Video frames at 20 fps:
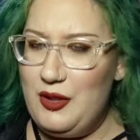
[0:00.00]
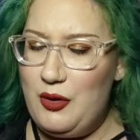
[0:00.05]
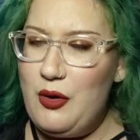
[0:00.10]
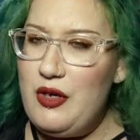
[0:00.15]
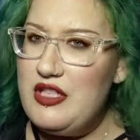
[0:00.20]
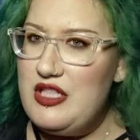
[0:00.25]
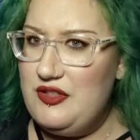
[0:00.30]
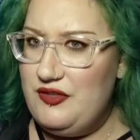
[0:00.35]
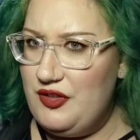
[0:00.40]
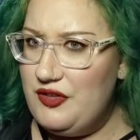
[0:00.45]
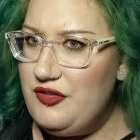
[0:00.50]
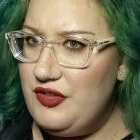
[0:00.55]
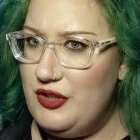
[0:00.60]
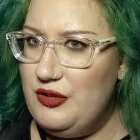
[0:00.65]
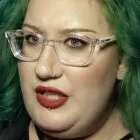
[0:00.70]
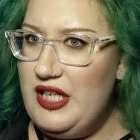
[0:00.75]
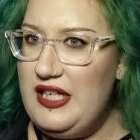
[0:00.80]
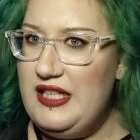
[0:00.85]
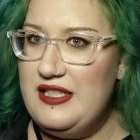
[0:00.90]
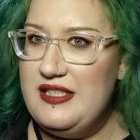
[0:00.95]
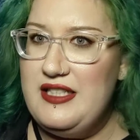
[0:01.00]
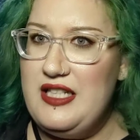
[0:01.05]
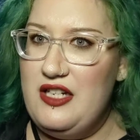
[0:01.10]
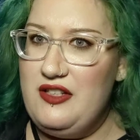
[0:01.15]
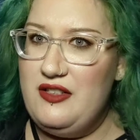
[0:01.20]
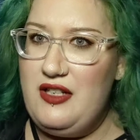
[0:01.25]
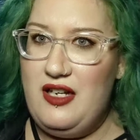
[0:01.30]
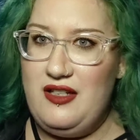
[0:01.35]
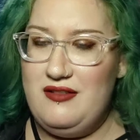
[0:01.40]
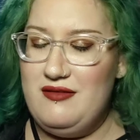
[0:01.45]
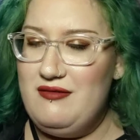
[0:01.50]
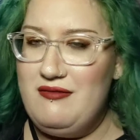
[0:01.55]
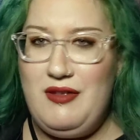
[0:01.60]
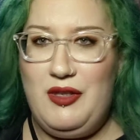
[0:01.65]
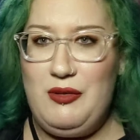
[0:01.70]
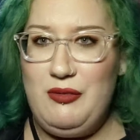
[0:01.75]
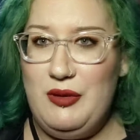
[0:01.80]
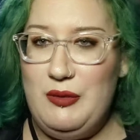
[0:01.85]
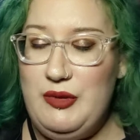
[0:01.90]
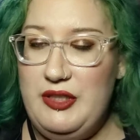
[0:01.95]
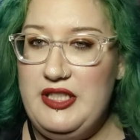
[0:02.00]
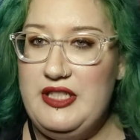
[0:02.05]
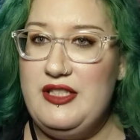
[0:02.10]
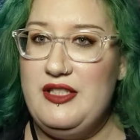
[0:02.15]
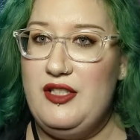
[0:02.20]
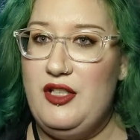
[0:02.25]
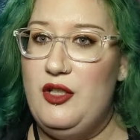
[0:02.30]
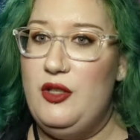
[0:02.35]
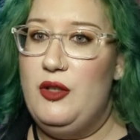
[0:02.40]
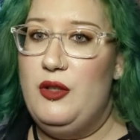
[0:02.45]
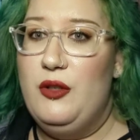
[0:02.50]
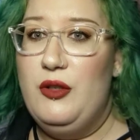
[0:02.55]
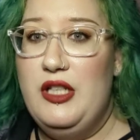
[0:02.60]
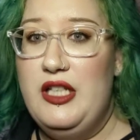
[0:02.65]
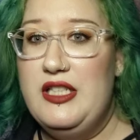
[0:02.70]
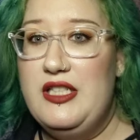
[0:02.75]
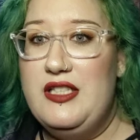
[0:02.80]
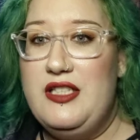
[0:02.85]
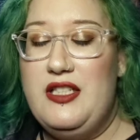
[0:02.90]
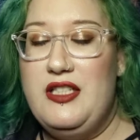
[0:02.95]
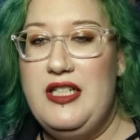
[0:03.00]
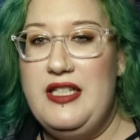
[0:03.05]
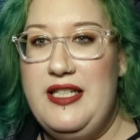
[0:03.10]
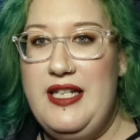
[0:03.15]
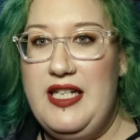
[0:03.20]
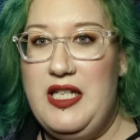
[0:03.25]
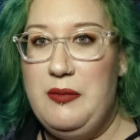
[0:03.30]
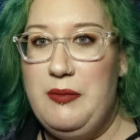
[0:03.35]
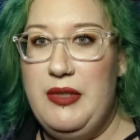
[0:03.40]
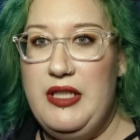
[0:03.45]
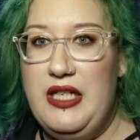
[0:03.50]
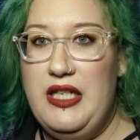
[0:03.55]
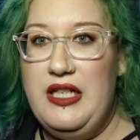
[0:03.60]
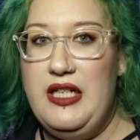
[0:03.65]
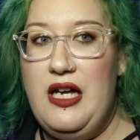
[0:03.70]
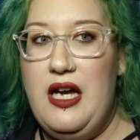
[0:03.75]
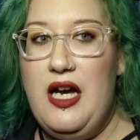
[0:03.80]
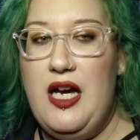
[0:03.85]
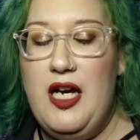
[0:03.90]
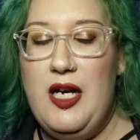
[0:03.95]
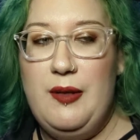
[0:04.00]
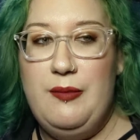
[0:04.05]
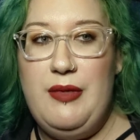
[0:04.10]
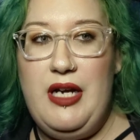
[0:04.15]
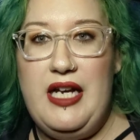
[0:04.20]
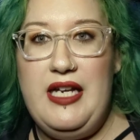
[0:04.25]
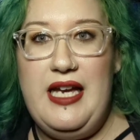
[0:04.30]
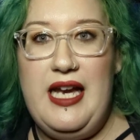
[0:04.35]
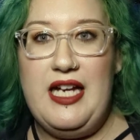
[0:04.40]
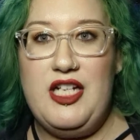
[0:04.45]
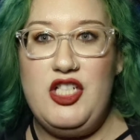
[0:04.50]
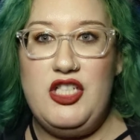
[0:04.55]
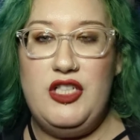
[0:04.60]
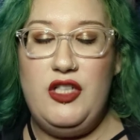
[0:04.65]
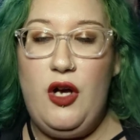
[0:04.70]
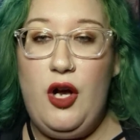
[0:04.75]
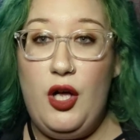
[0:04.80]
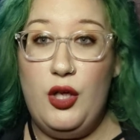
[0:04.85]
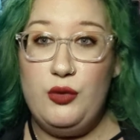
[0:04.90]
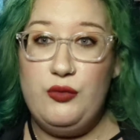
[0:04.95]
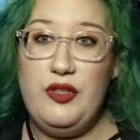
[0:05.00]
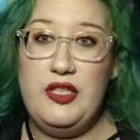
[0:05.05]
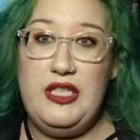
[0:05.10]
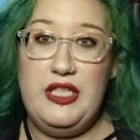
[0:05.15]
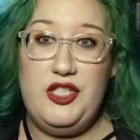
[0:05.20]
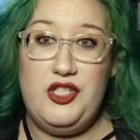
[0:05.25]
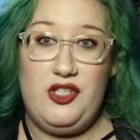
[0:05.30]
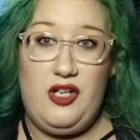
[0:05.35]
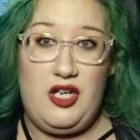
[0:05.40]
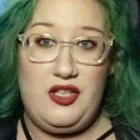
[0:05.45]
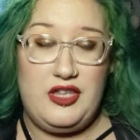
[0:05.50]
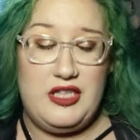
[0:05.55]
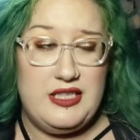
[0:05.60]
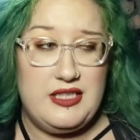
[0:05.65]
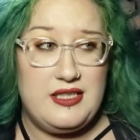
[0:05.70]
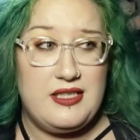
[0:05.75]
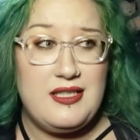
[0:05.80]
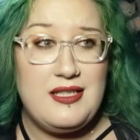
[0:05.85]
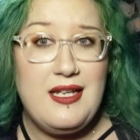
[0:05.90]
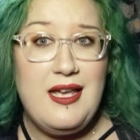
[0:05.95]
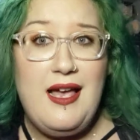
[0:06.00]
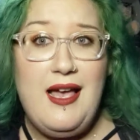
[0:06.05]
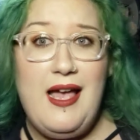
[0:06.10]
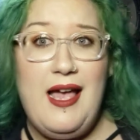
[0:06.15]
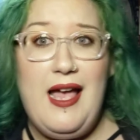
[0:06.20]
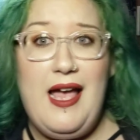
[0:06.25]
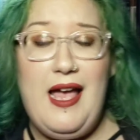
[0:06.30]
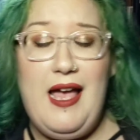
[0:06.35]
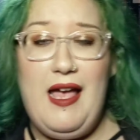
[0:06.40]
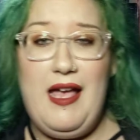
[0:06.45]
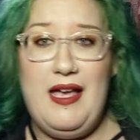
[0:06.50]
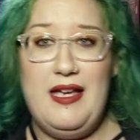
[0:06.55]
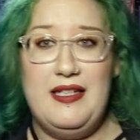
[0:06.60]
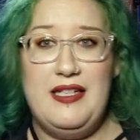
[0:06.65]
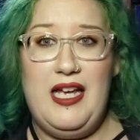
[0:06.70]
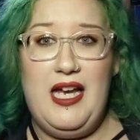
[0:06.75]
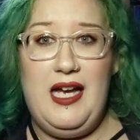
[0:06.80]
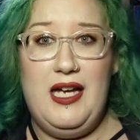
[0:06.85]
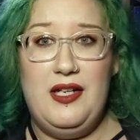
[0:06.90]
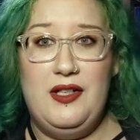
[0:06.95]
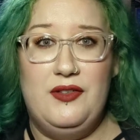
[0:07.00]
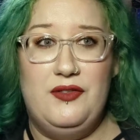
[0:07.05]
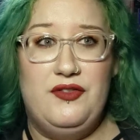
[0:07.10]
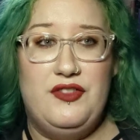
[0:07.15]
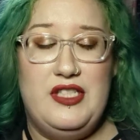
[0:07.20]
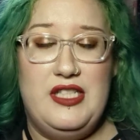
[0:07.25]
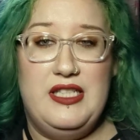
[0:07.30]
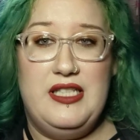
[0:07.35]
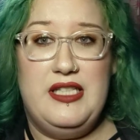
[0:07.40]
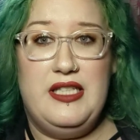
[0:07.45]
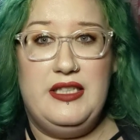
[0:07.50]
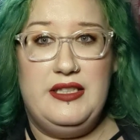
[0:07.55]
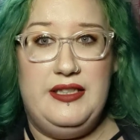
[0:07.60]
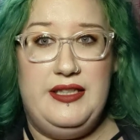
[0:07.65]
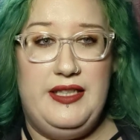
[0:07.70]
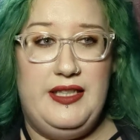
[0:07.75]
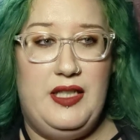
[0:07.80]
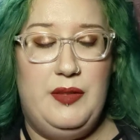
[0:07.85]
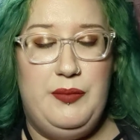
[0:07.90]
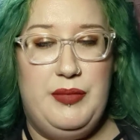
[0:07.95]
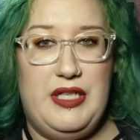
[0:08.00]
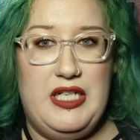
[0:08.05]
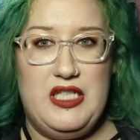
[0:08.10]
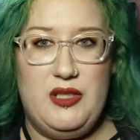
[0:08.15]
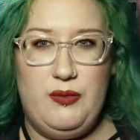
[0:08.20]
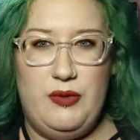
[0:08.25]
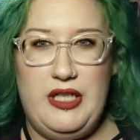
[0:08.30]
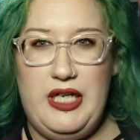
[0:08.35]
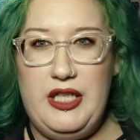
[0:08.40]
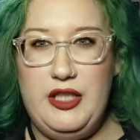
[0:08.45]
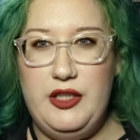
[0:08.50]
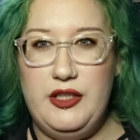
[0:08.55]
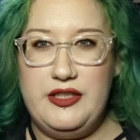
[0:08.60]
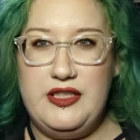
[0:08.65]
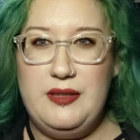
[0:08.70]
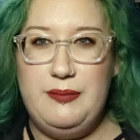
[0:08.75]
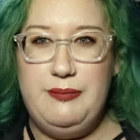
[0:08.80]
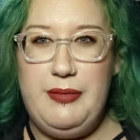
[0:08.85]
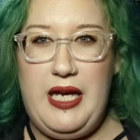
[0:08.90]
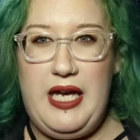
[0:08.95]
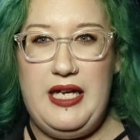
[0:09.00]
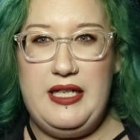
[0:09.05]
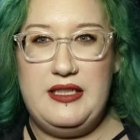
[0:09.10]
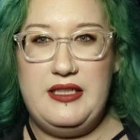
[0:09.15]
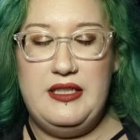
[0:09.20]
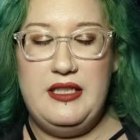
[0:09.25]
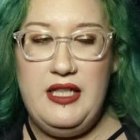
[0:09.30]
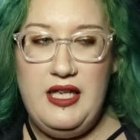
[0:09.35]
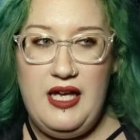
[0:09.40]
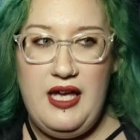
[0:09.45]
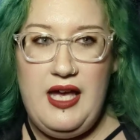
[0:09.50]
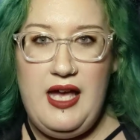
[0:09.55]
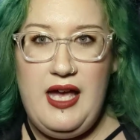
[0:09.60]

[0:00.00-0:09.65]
in the course of a few days, not, not three weeks. So it's going to take a minute. Um, I actually already shot this and have since deleted it because when I looked back